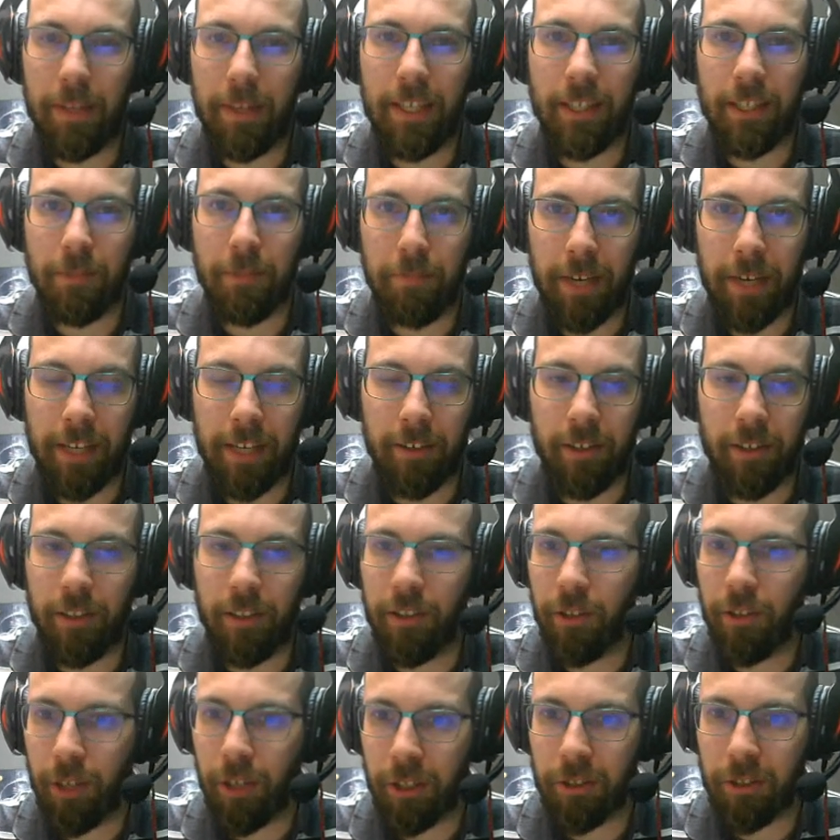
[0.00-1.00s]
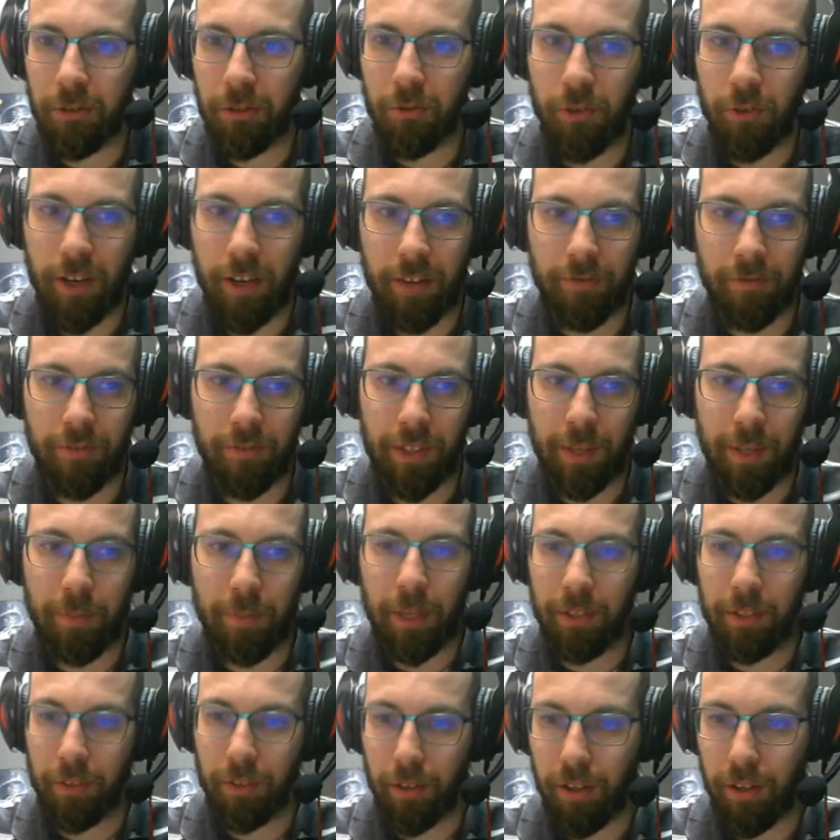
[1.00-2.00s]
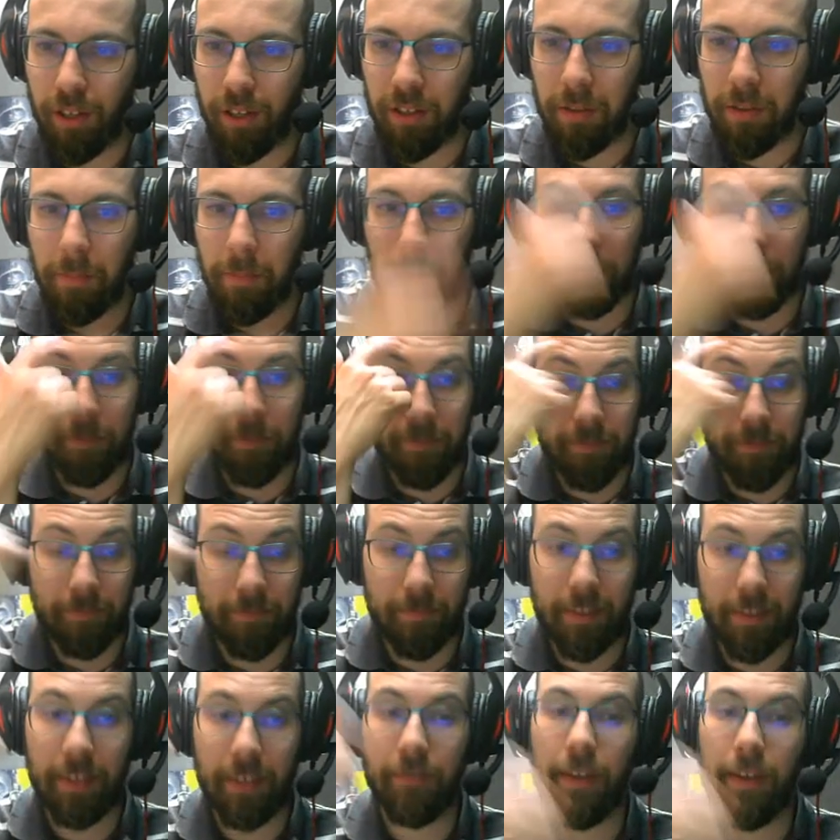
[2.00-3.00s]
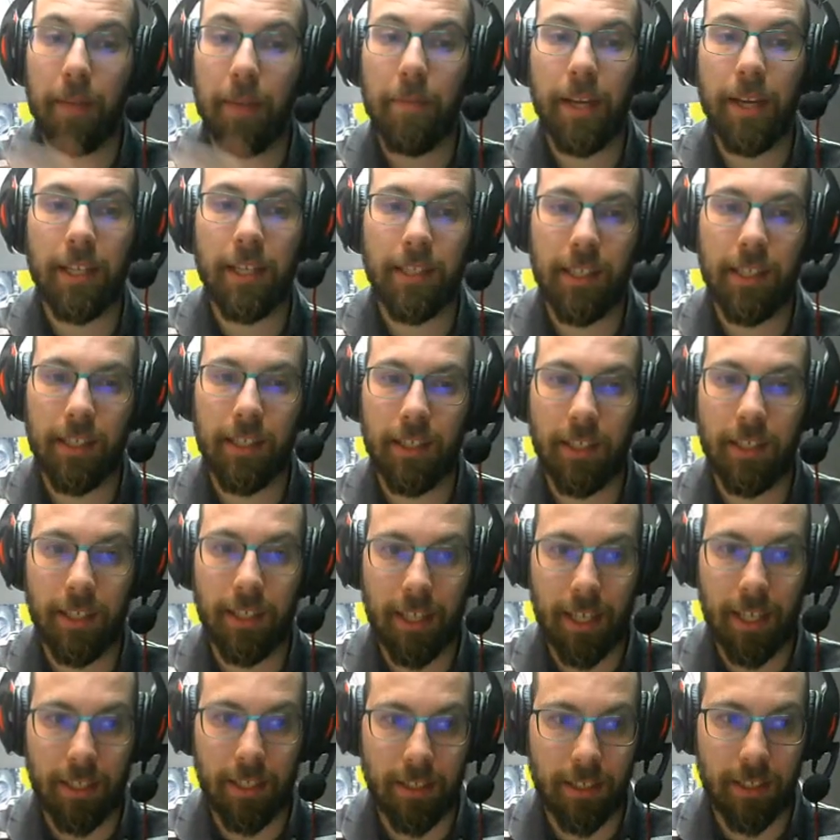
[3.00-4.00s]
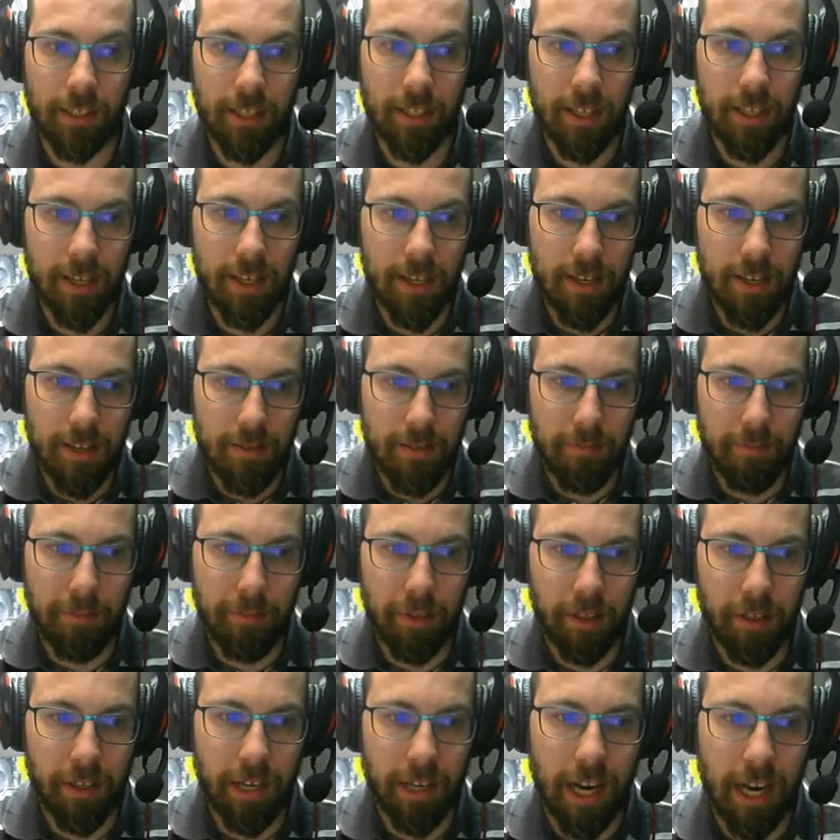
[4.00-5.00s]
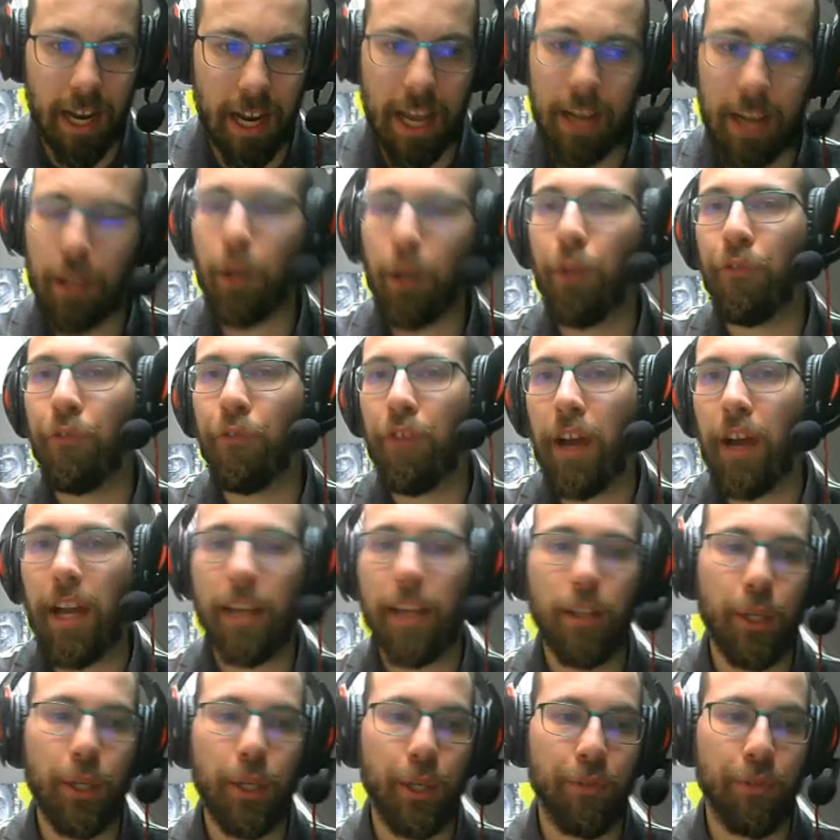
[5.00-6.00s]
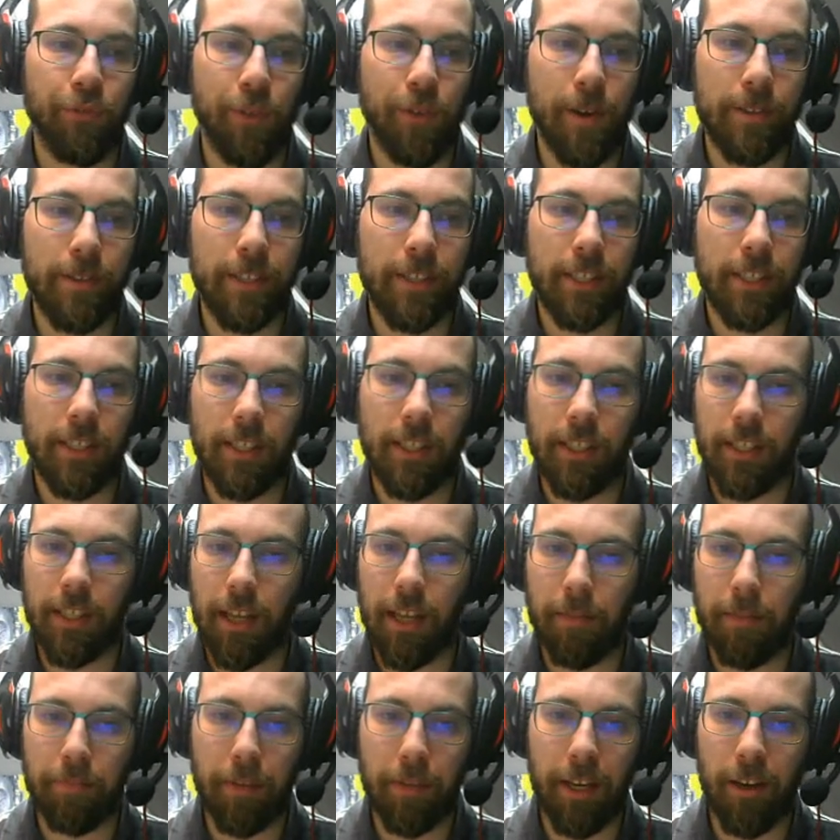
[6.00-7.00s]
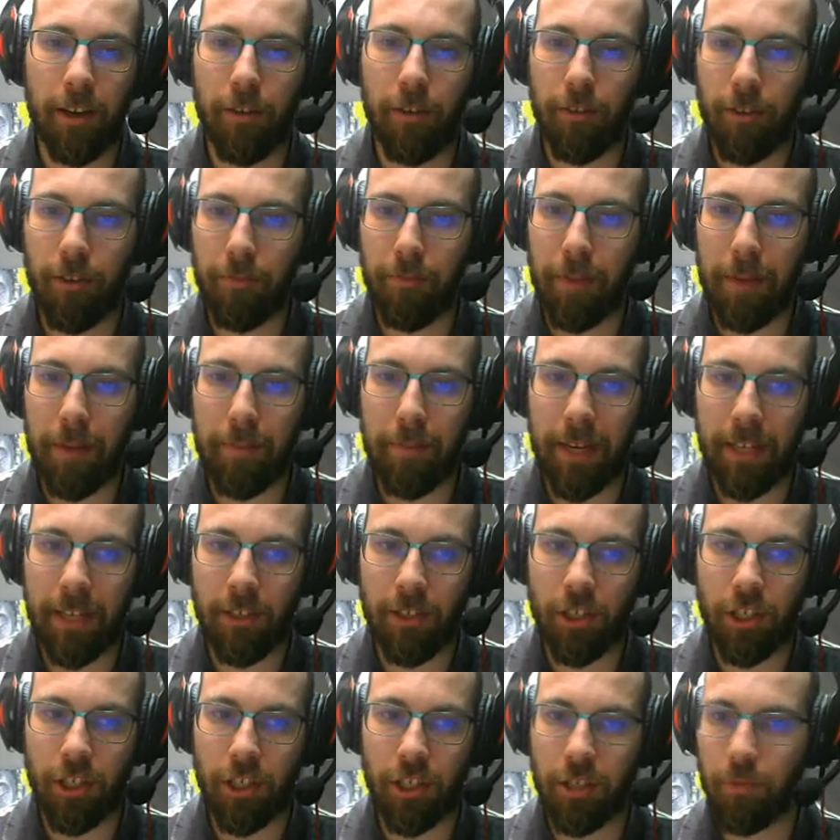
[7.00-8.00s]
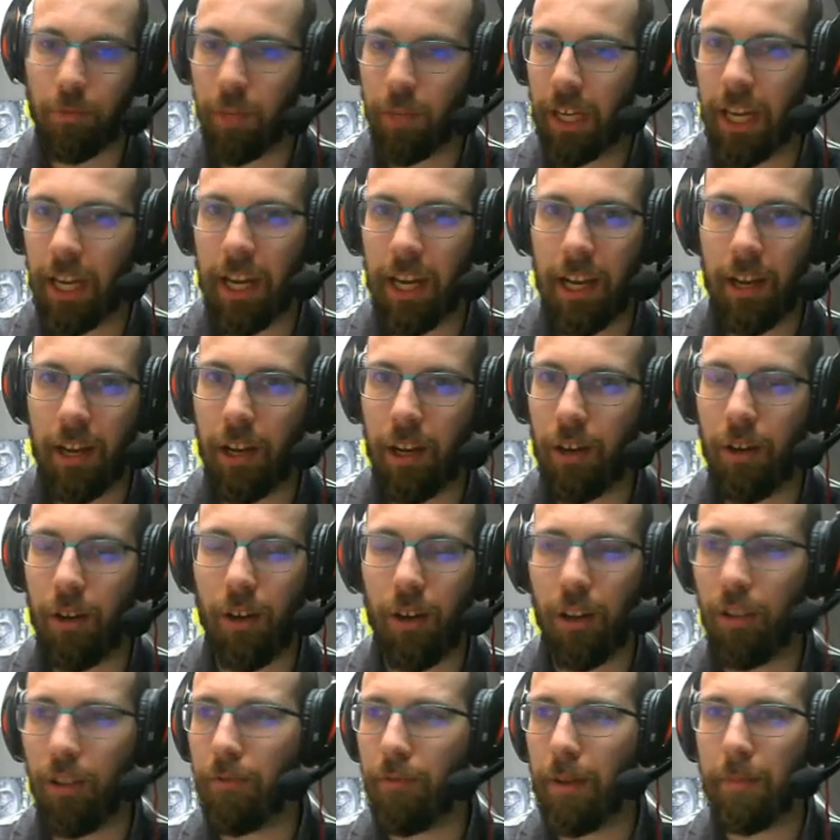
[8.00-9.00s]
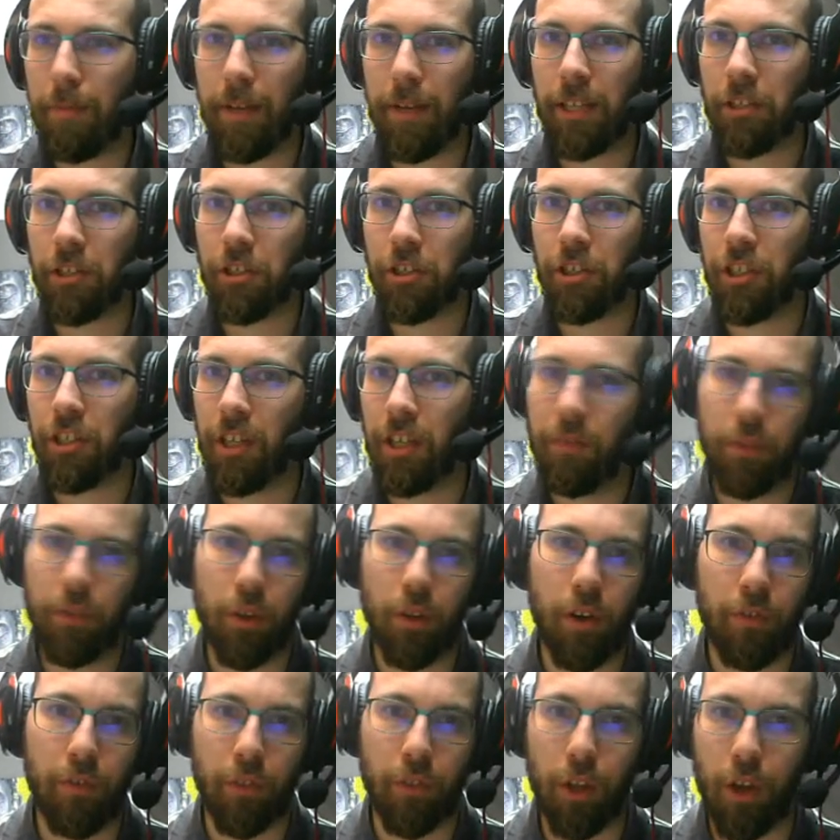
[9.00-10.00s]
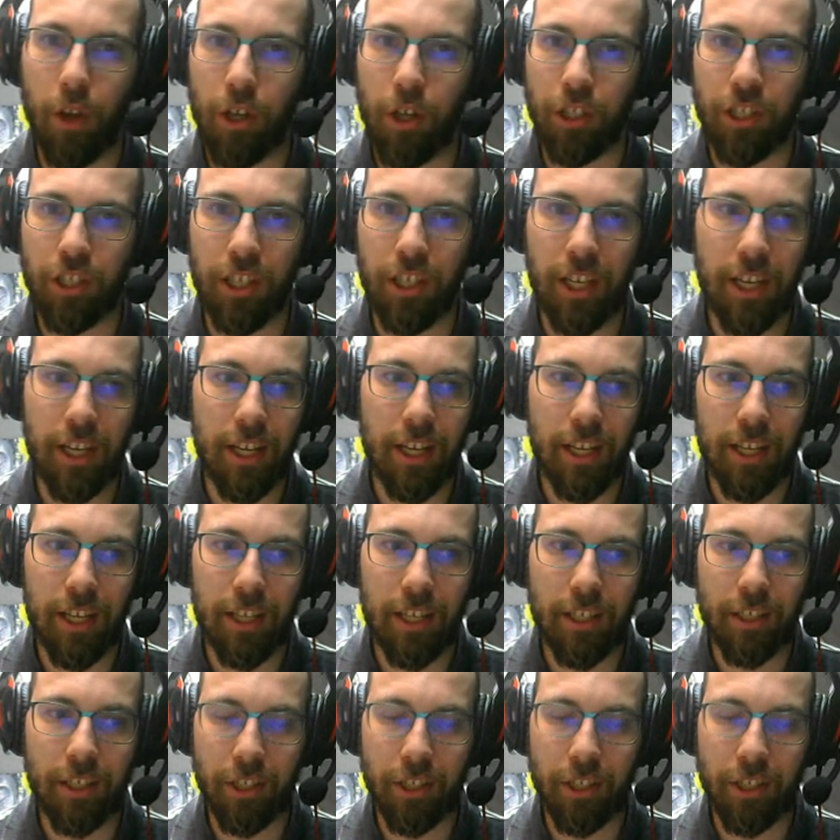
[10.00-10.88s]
maybe it's better not to draft them at all, if that makes any sense. But I had a good fun this season. I've played all of my matches. All of my matches, even though I've lost